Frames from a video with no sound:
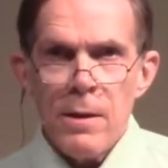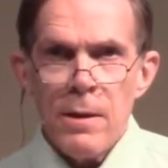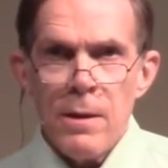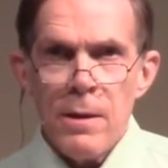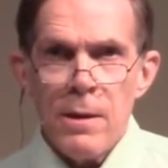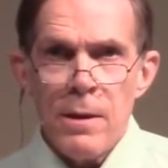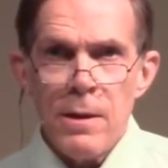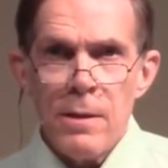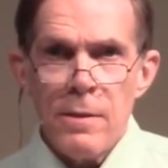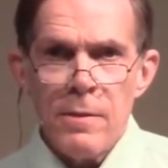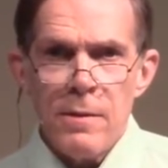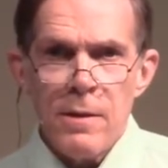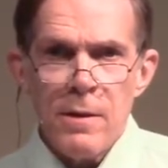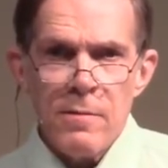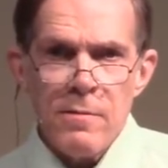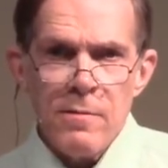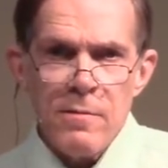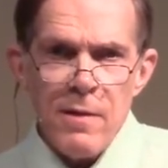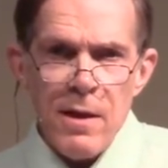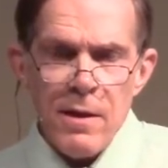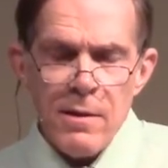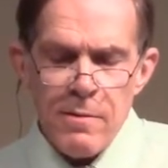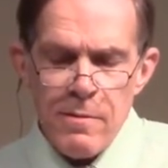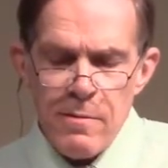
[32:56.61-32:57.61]
In this
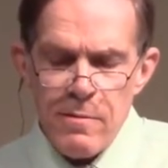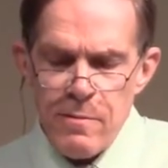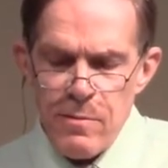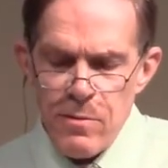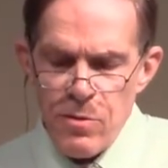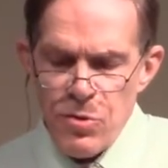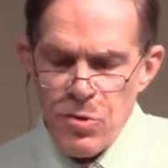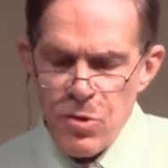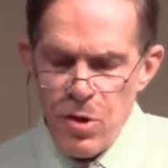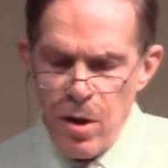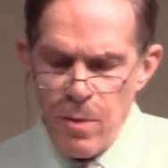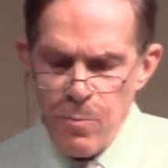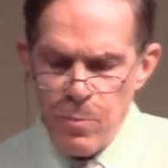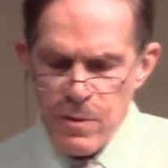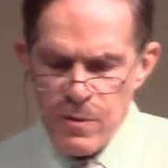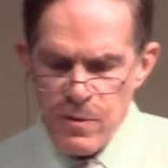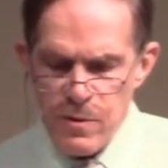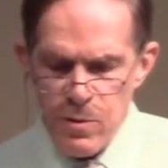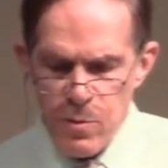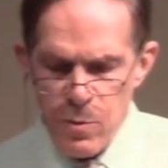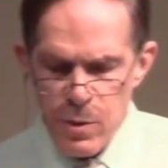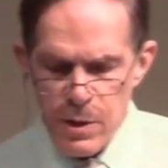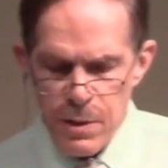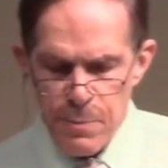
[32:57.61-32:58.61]
sense Job was
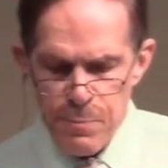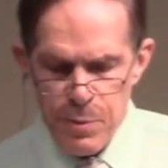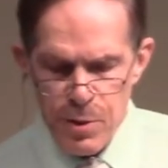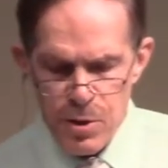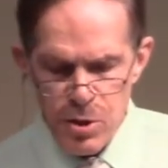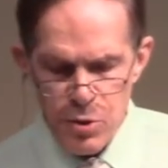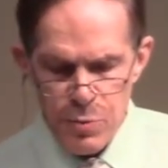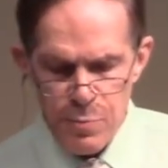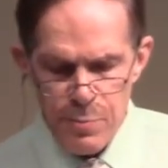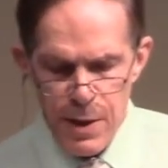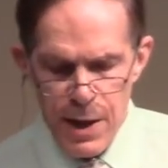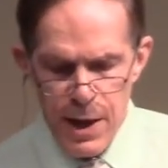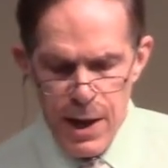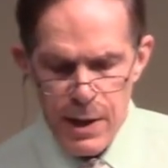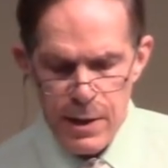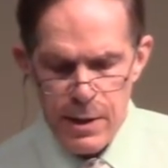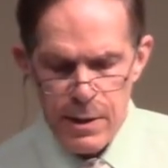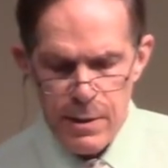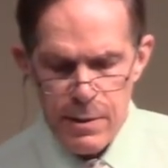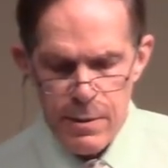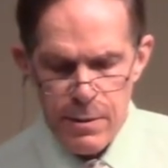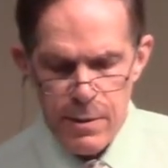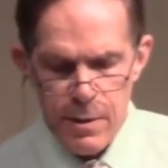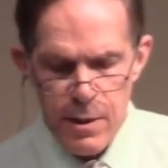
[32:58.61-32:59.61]
doing a pushback
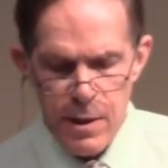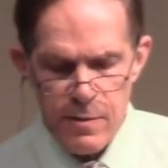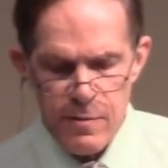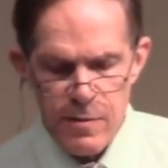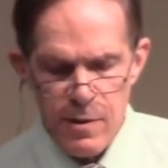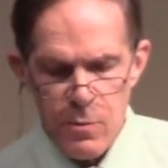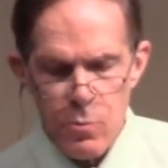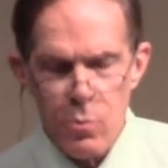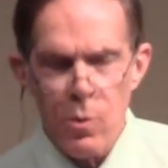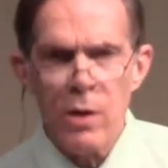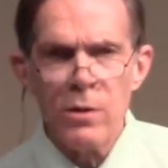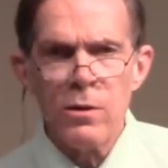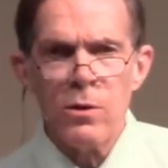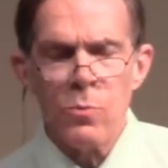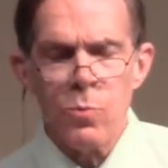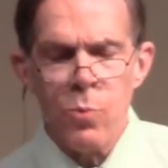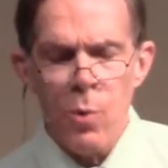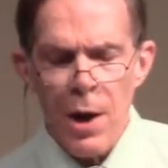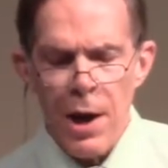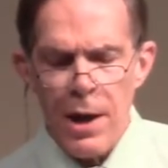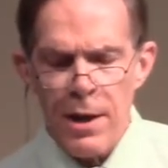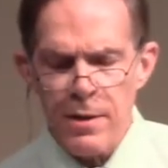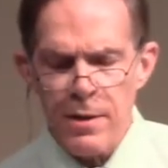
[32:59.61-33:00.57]
as he wondered why